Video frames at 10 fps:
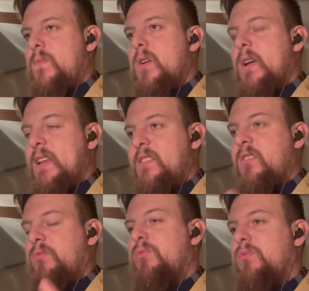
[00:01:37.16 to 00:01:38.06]
and
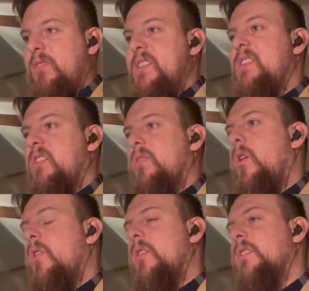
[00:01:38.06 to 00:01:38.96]
to listen
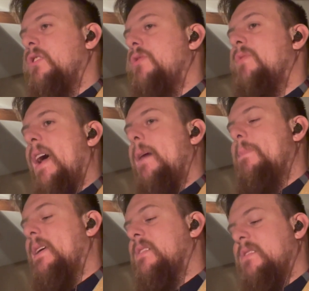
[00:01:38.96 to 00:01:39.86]
along to that
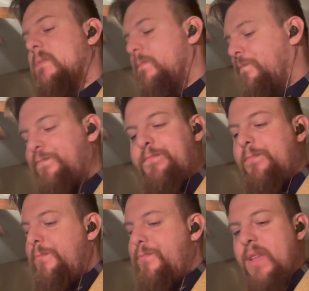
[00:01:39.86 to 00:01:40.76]
because
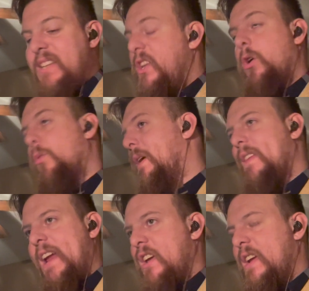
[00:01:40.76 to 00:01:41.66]
that's the only way that
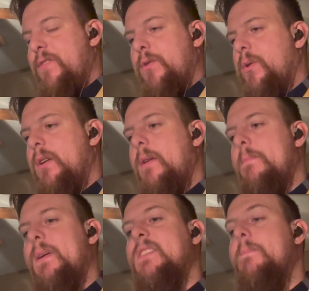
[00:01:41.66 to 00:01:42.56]
I could get through it.
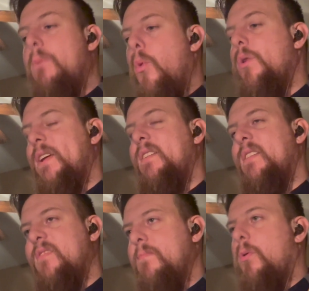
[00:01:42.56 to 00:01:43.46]
But it's important.
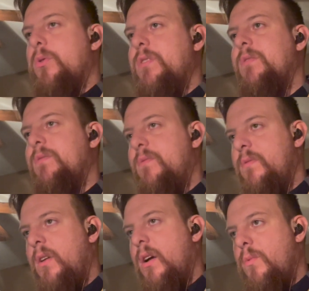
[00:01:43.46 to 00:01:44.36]
It's important
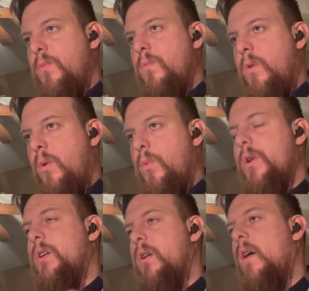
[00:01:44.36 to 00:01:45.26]
uh,
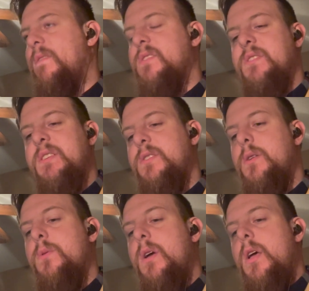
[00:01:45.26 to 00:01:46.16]
work, obviously. So